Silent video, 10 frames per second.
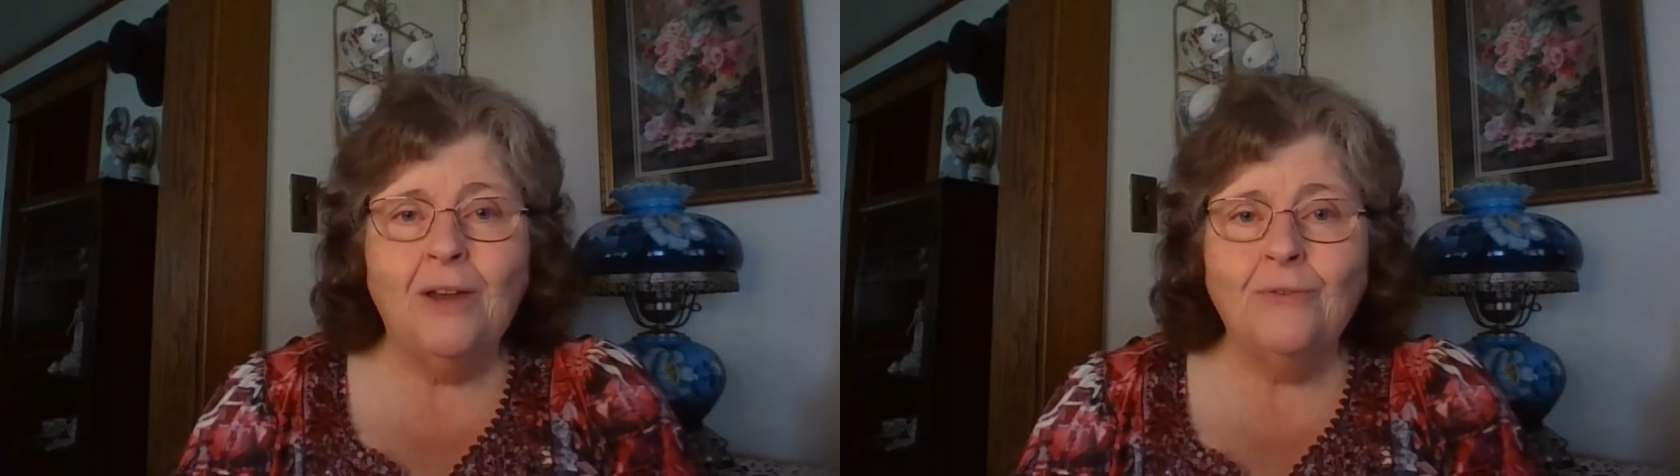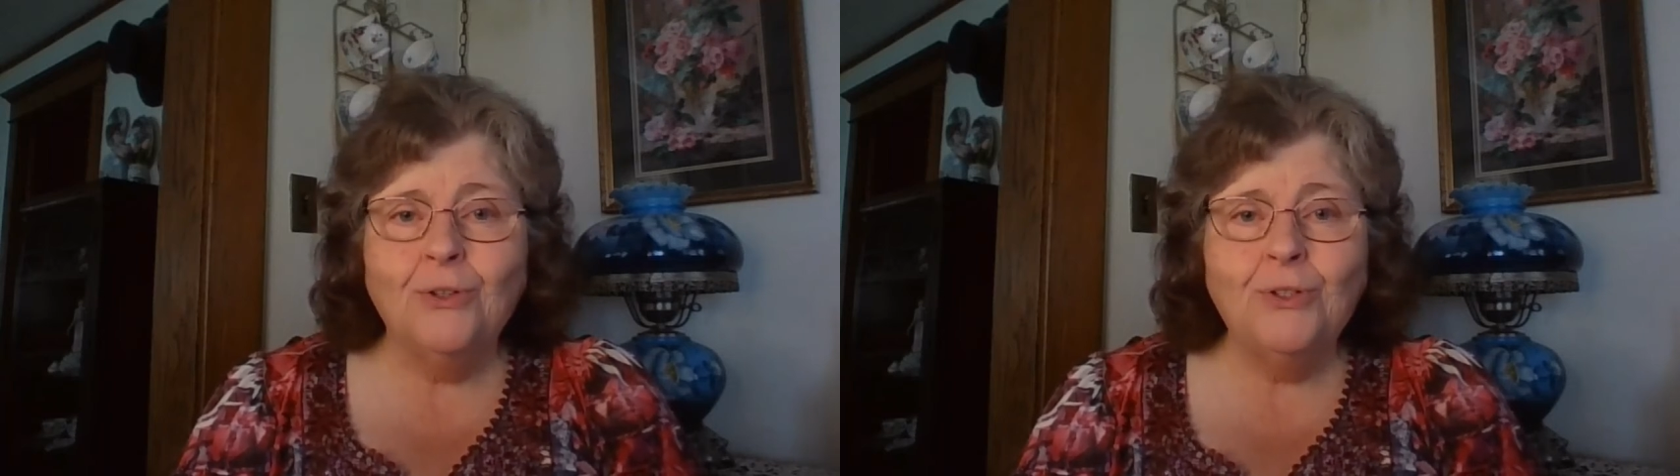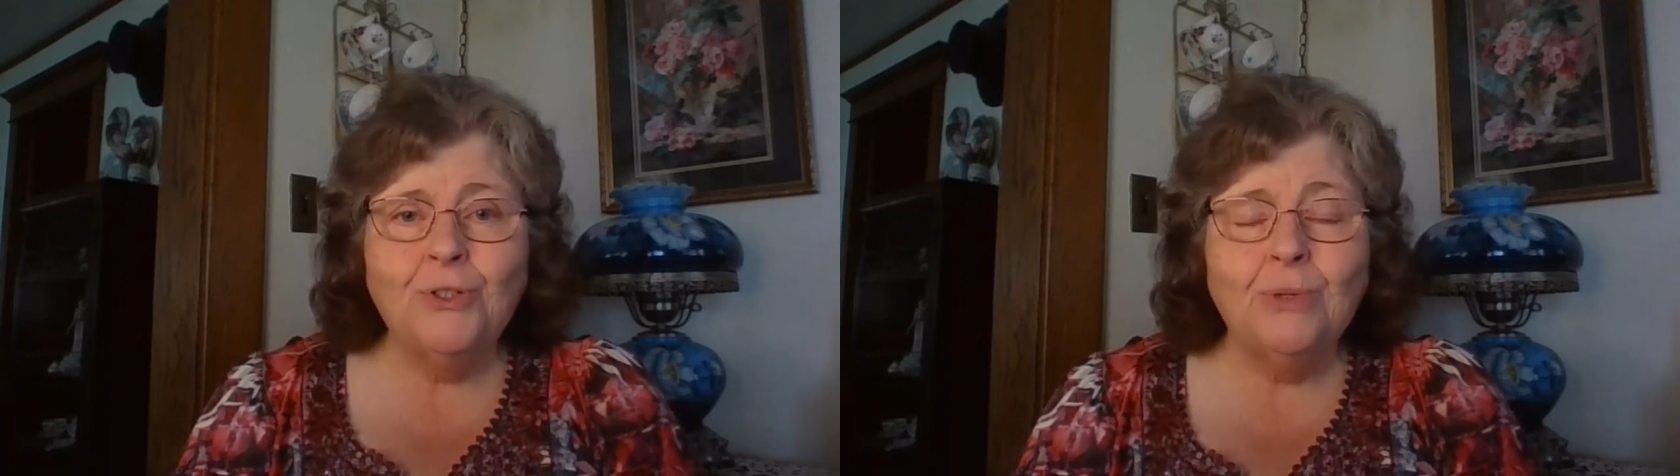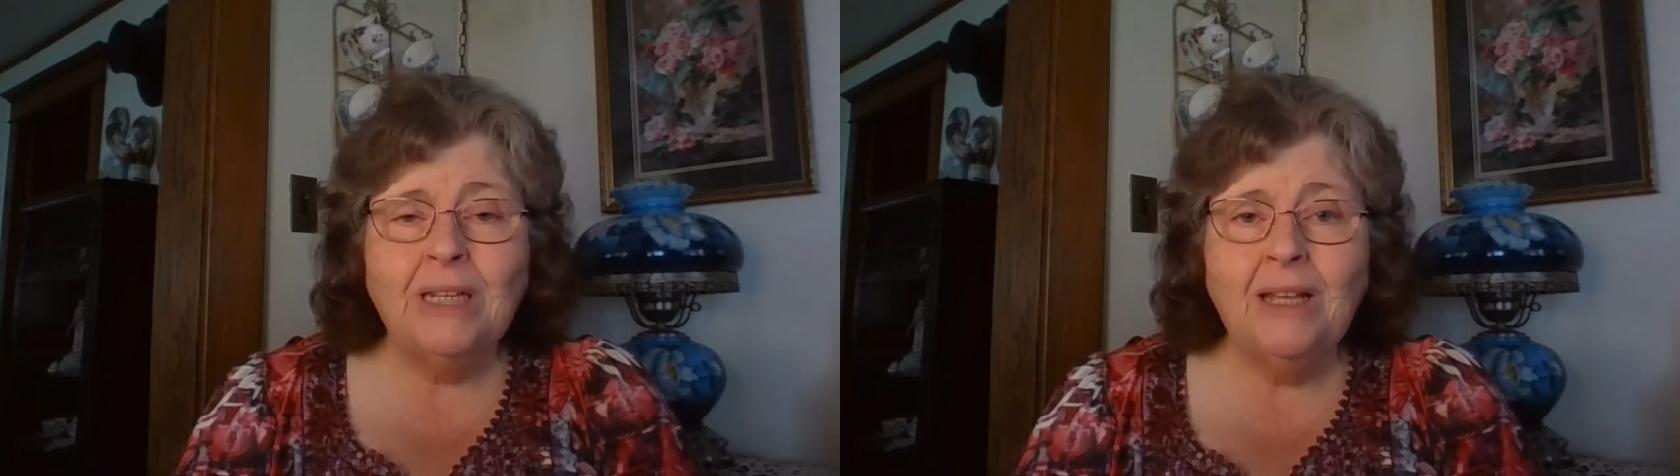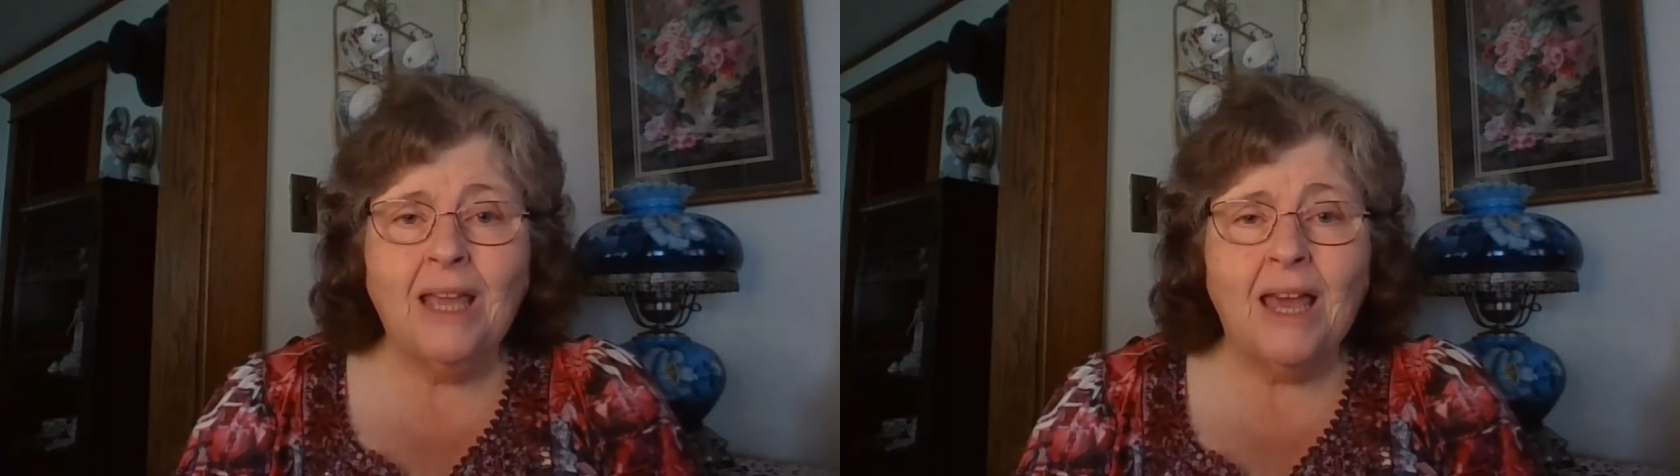ever do
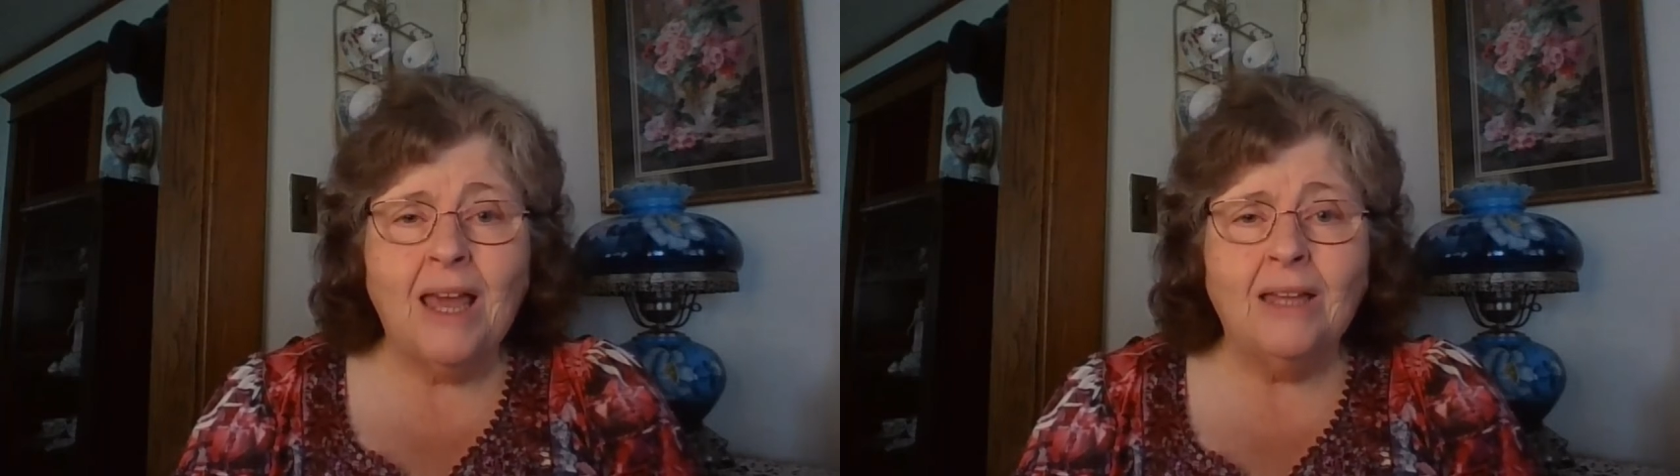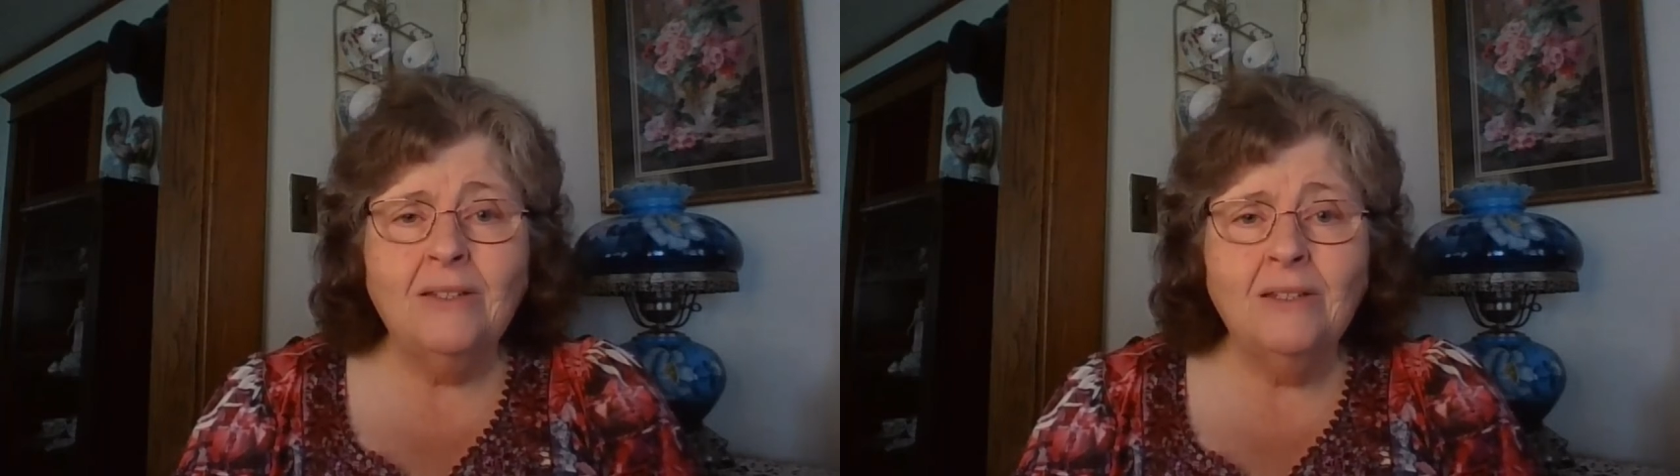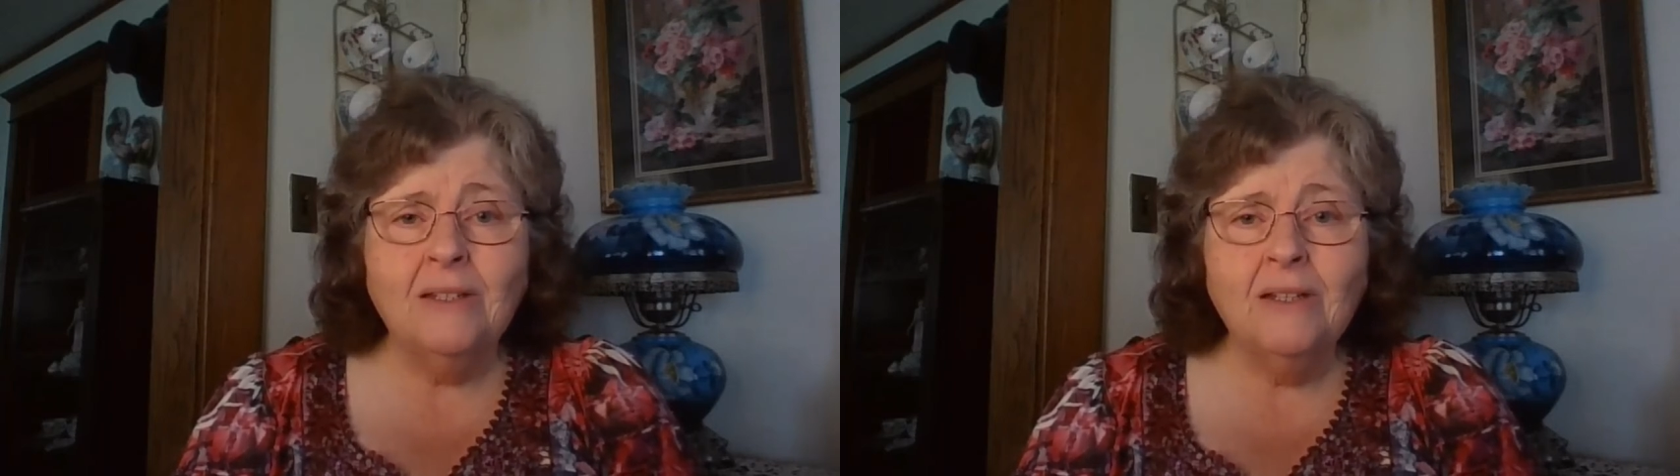it again.